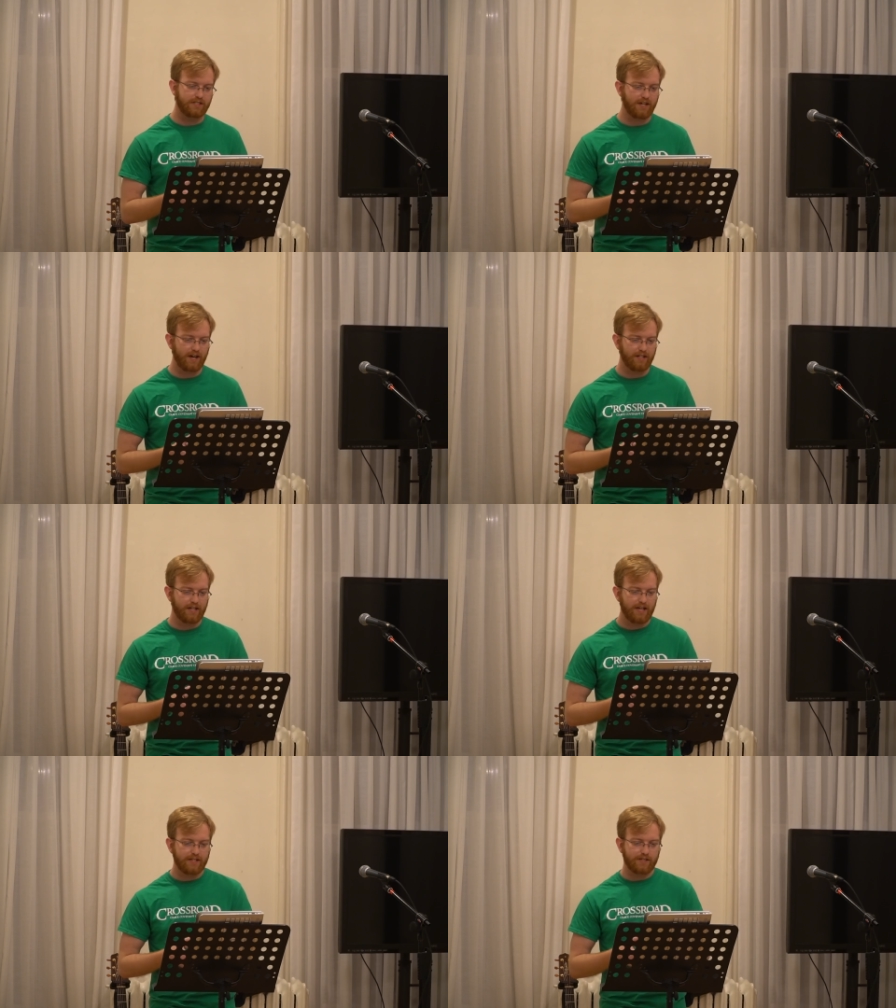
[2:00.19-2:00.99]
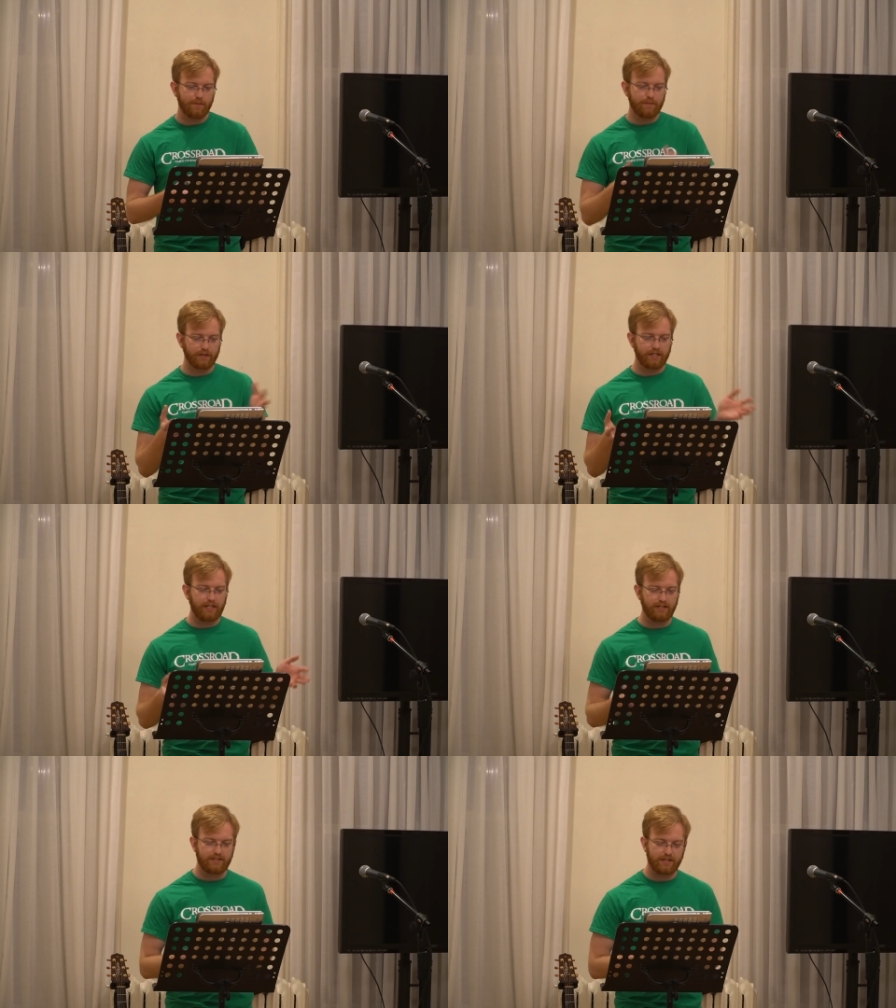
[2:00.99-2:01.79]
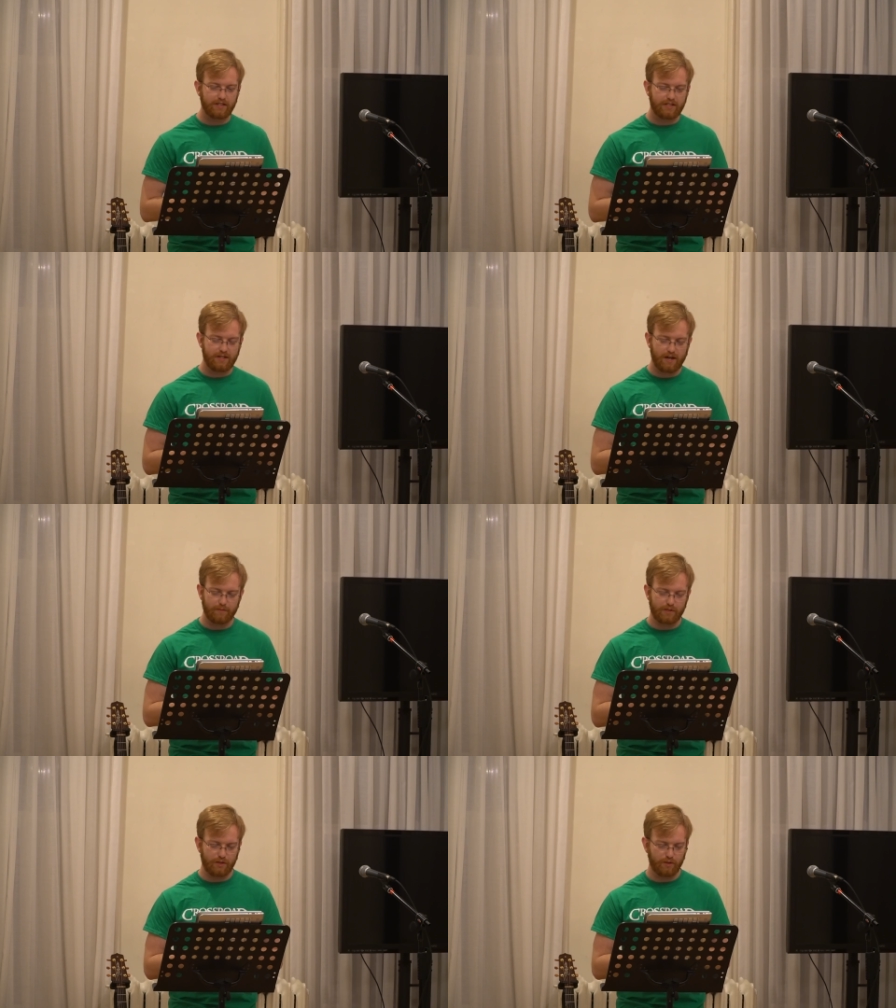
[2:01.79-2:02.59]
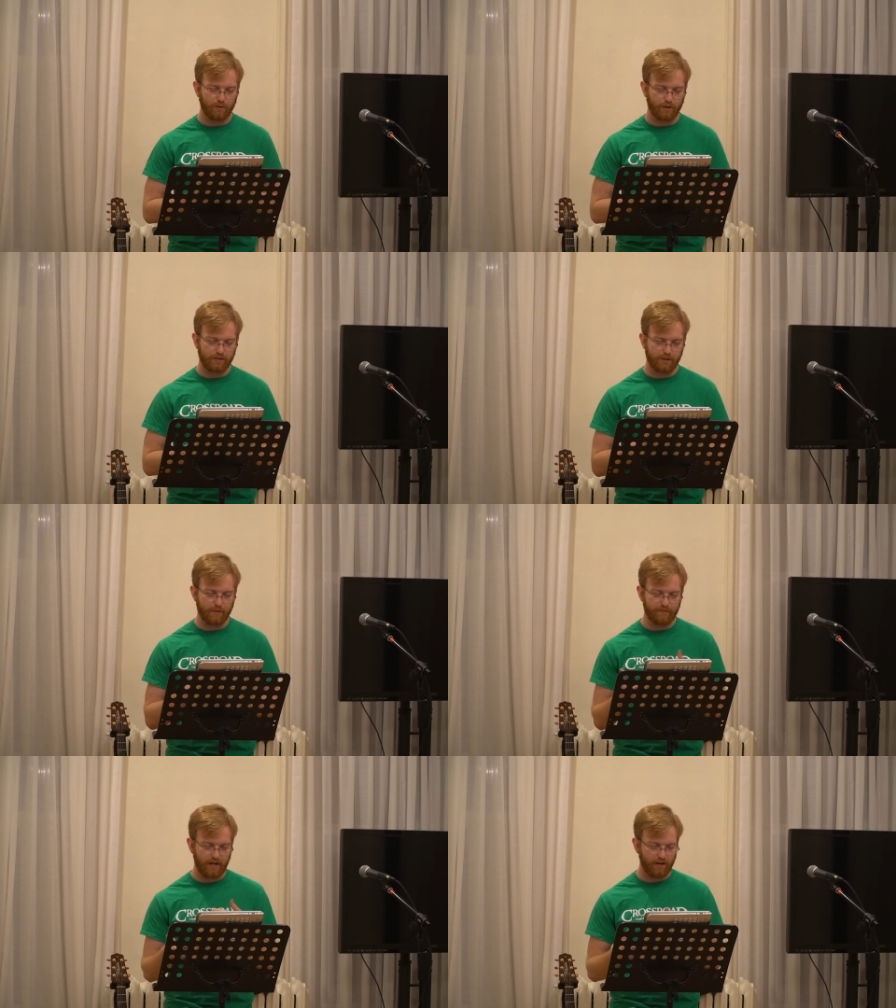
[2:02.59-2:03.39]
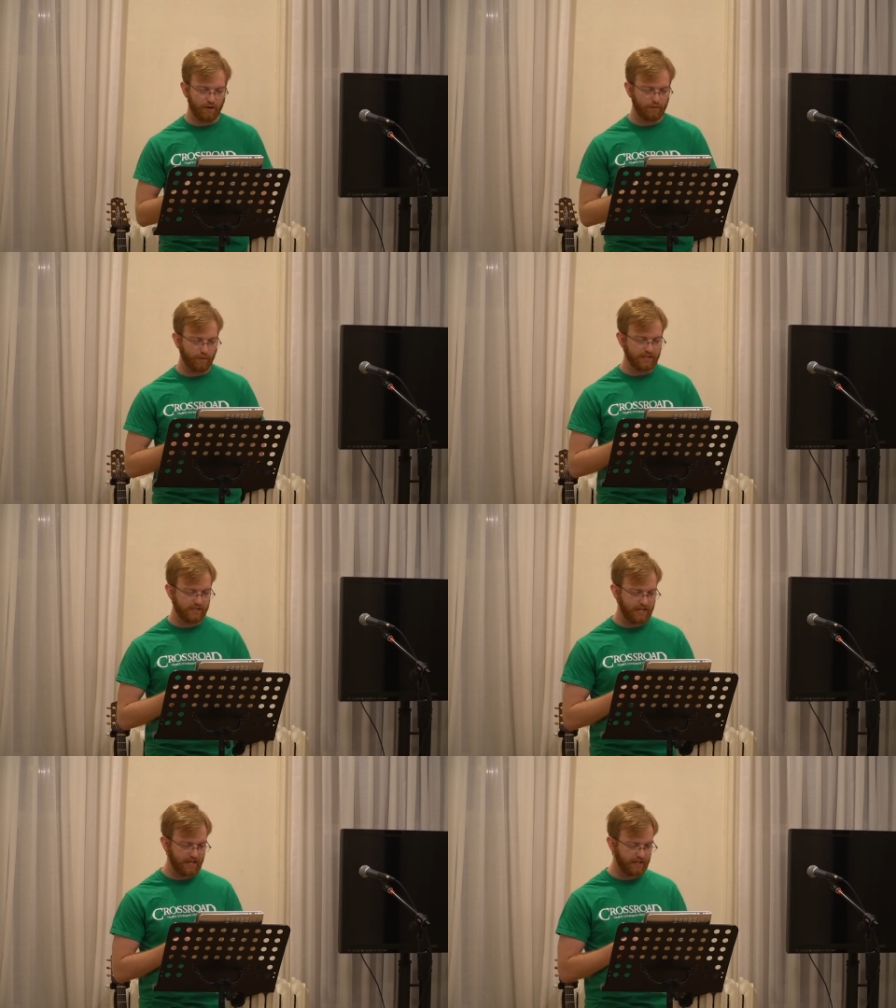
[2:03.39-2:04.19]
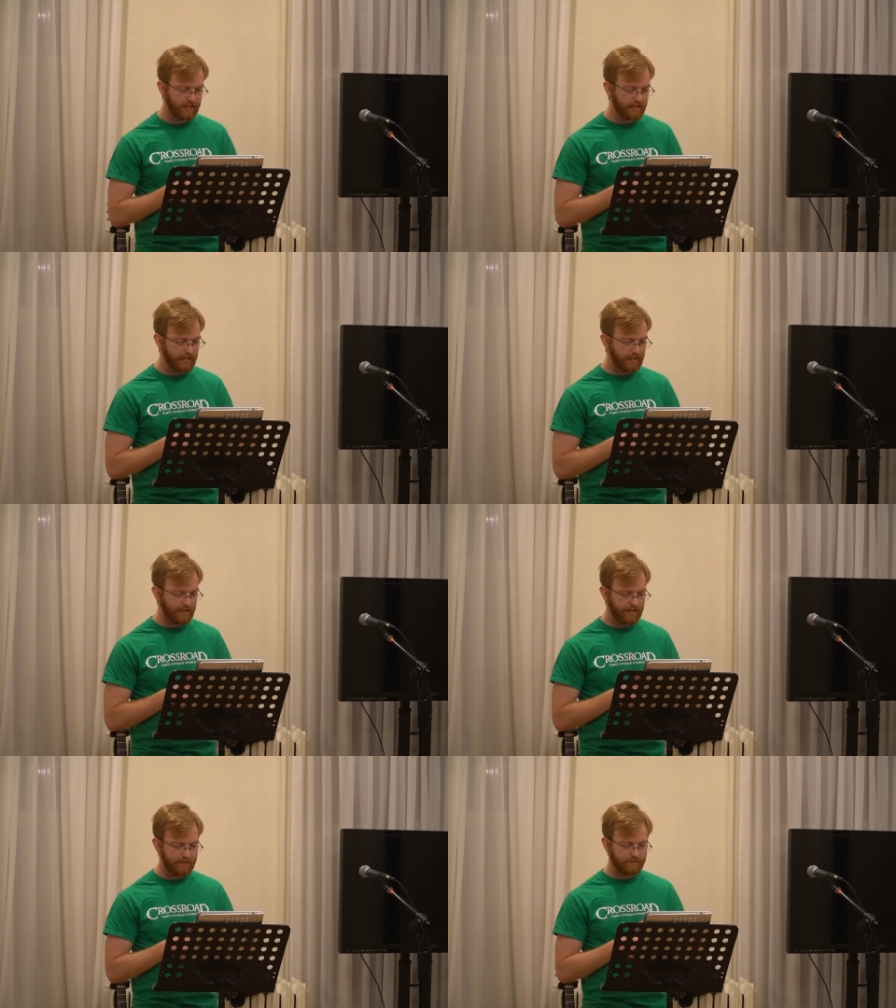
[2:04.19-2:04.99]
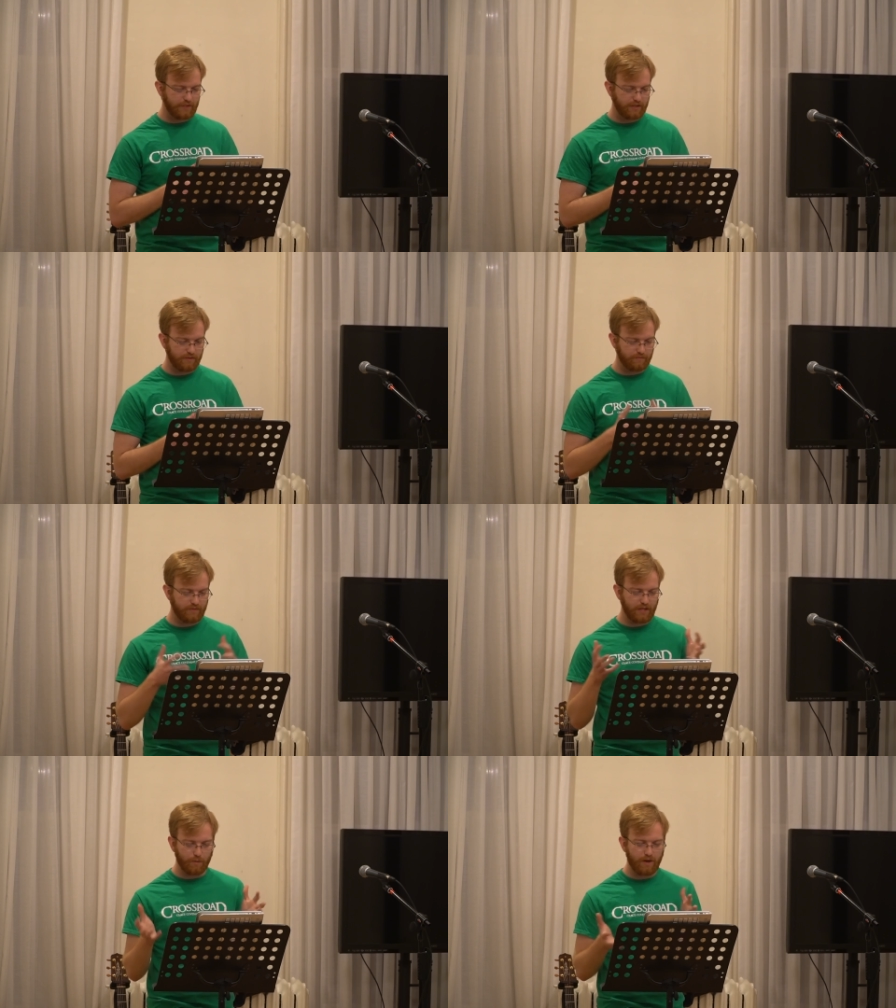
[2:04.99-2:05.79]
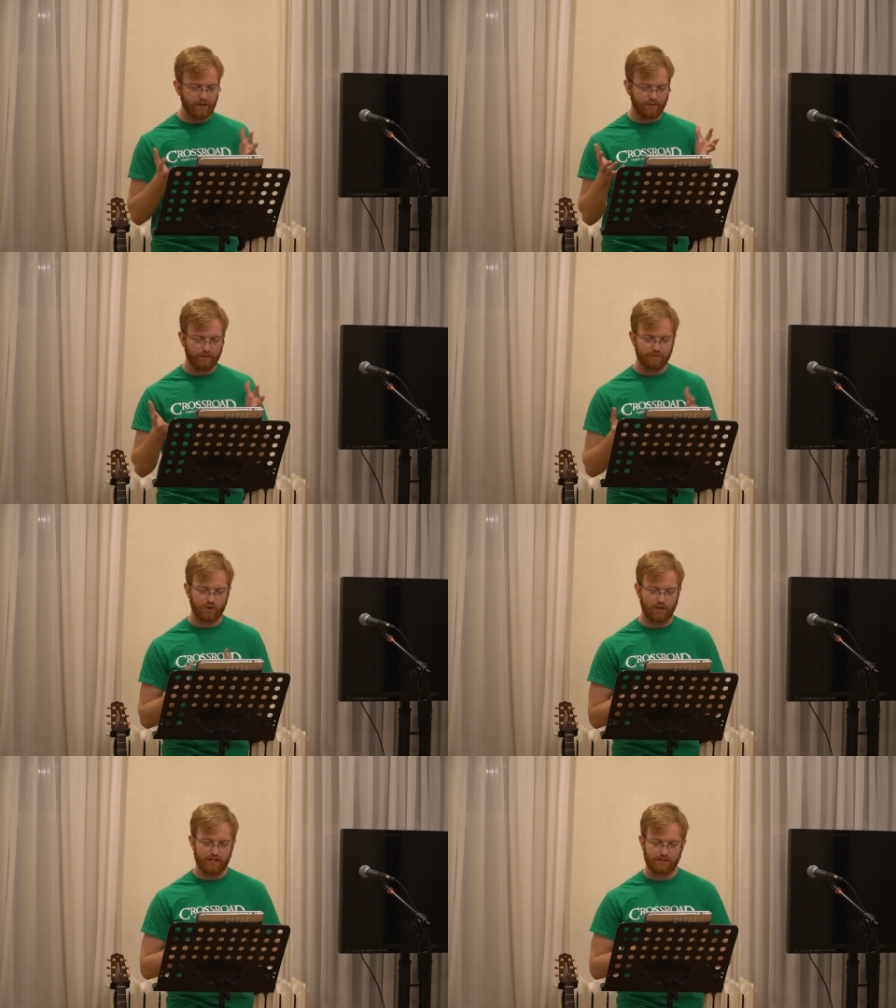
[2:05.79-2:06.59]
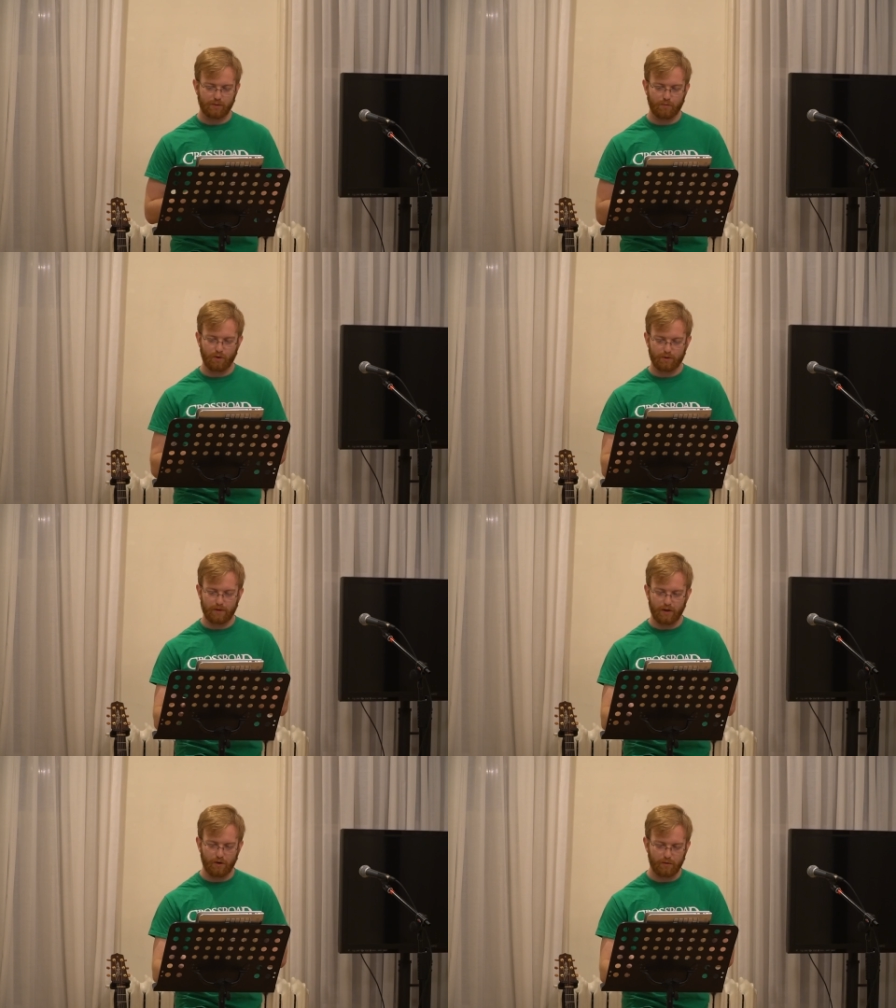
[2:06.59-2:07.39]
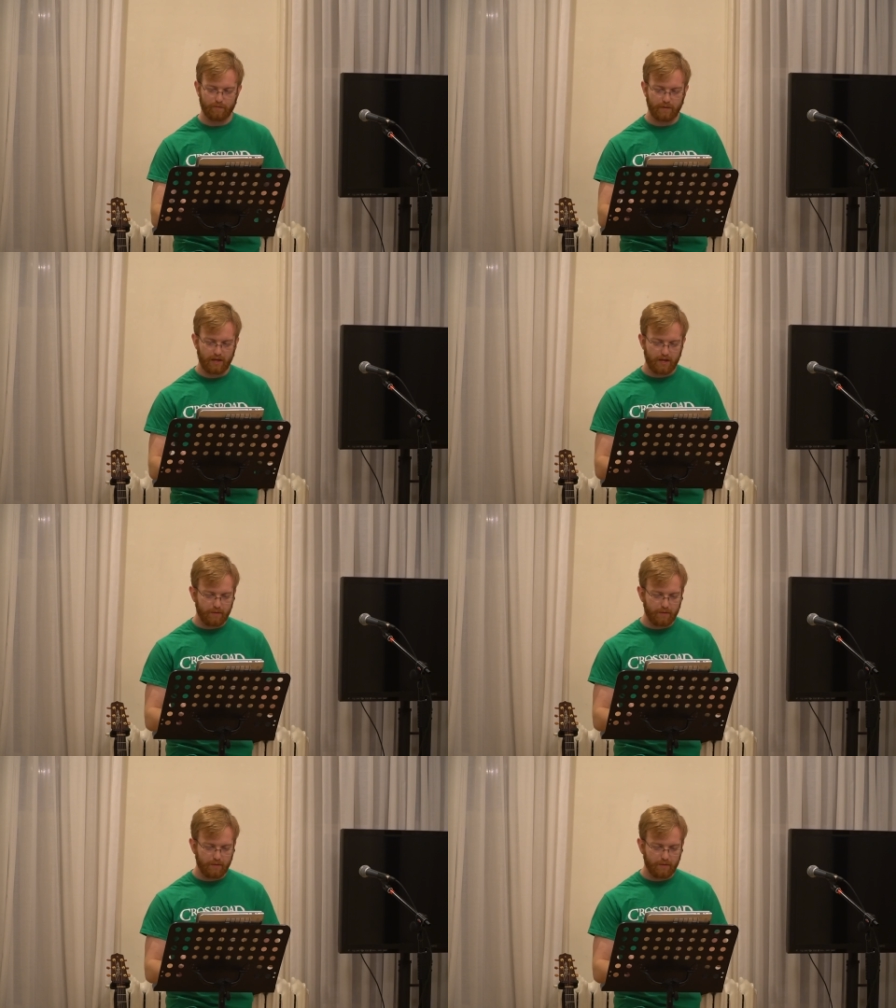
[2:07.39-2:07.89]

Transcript: It's not some building to come to or some event on Wednesday um, to get away from stress or boredom at home,